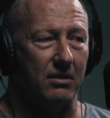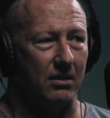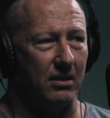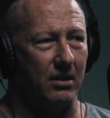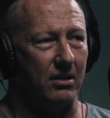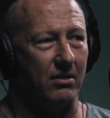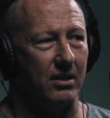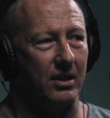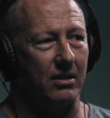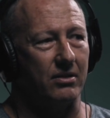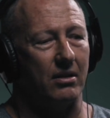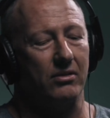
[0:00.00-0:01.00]
So then you kind
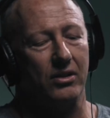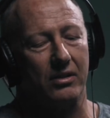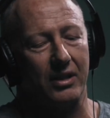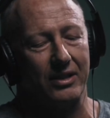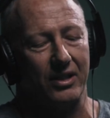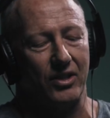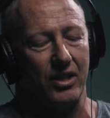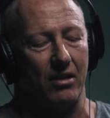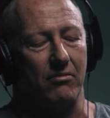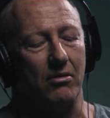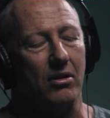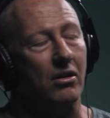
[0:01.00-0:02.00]
of go, so just as a
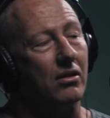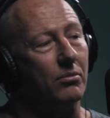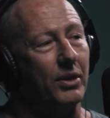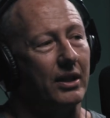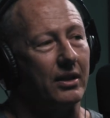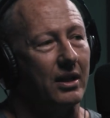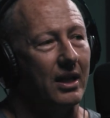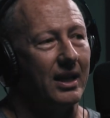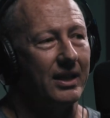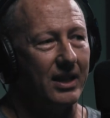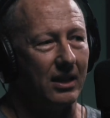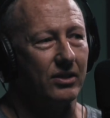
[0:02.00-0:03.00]
general comment,
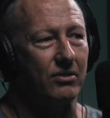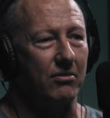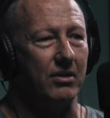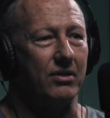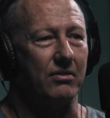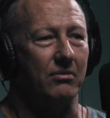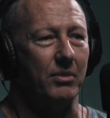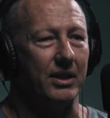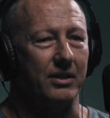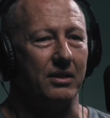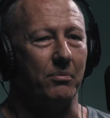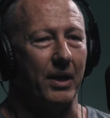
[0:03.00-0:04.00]
does traditional
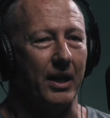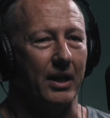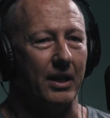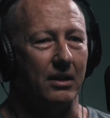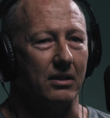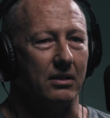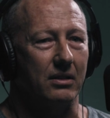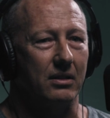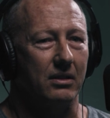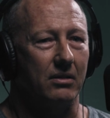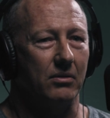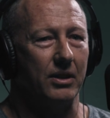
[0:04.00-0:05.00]
medicine pan out?
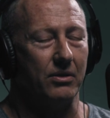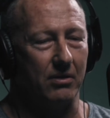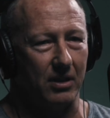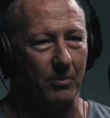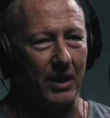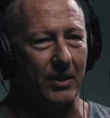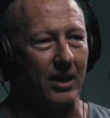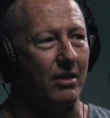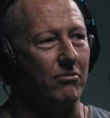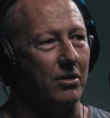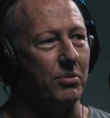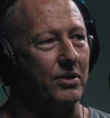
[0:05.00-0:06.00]
We're talking about
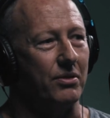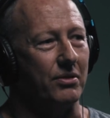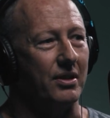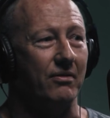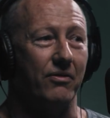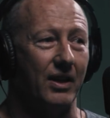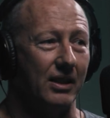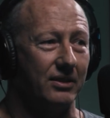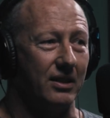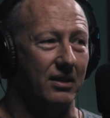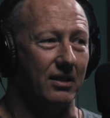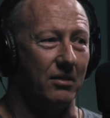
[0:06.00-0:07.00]
they're reproducing
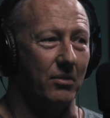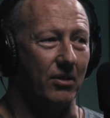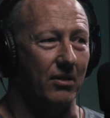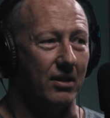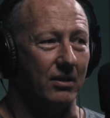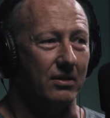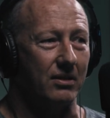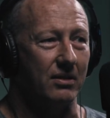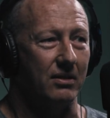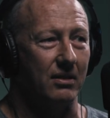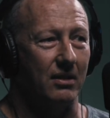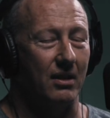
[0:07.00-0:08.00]
faster than the Americans.